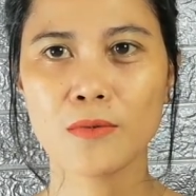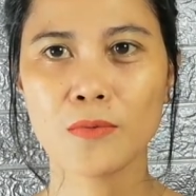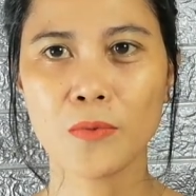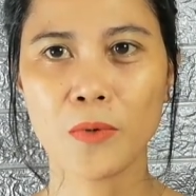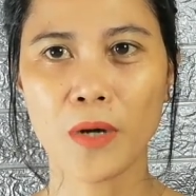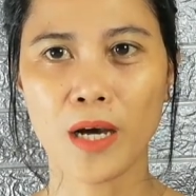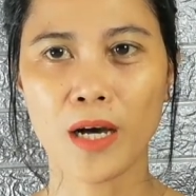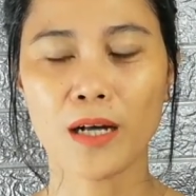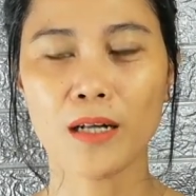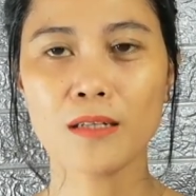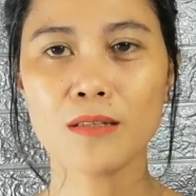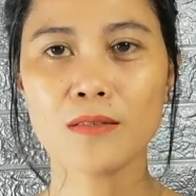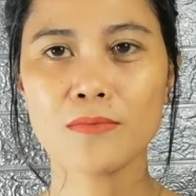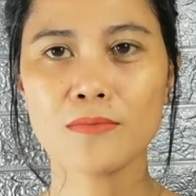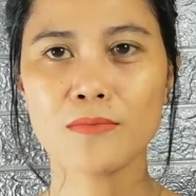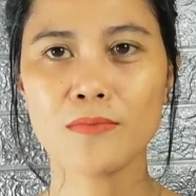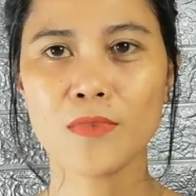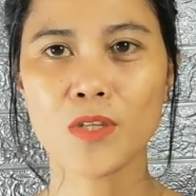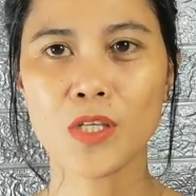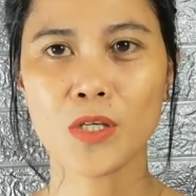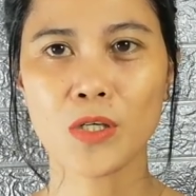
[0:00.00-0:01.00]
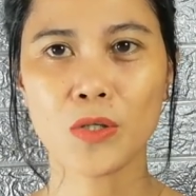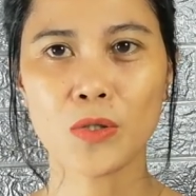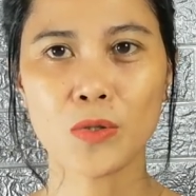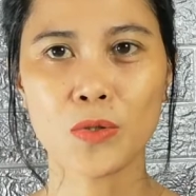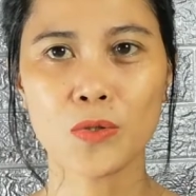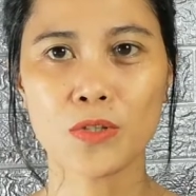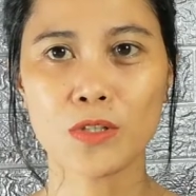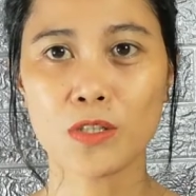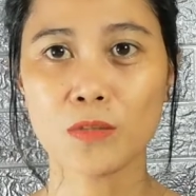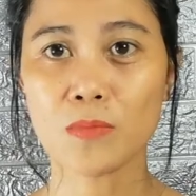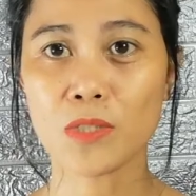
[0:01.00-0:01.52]
Well, you
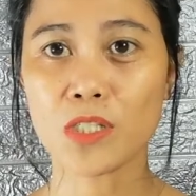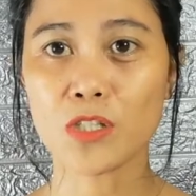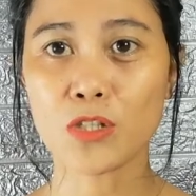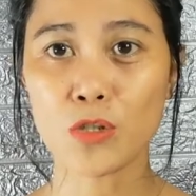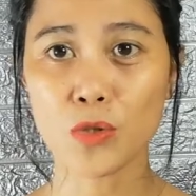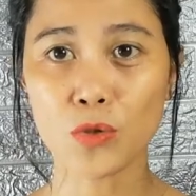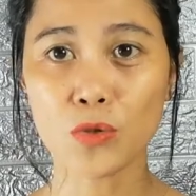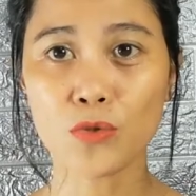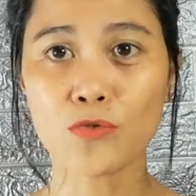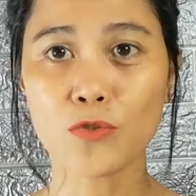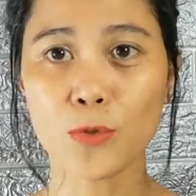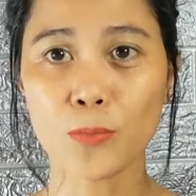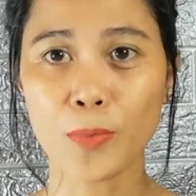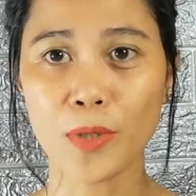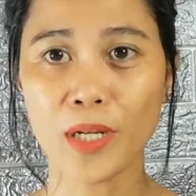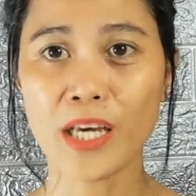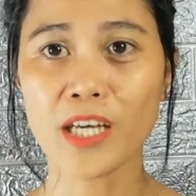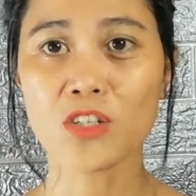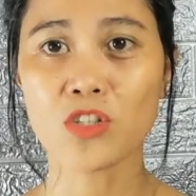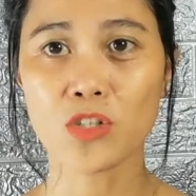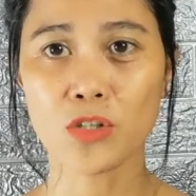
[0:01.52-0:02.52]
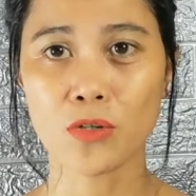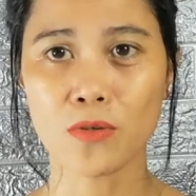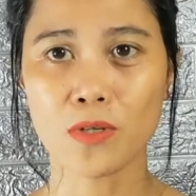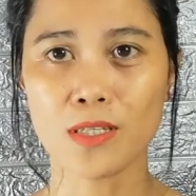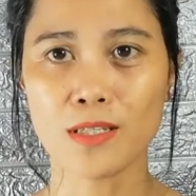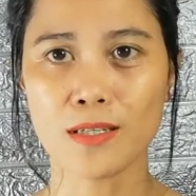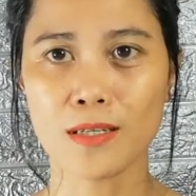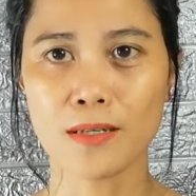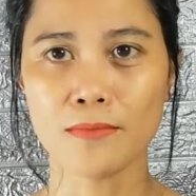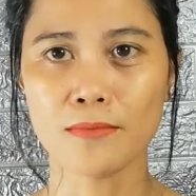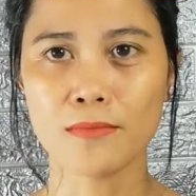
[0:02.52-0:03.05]
could be sued for
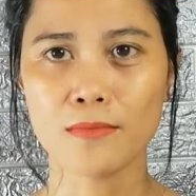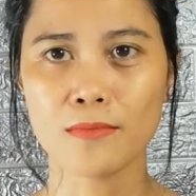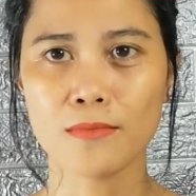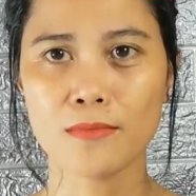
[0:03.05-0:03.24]
plagiarism.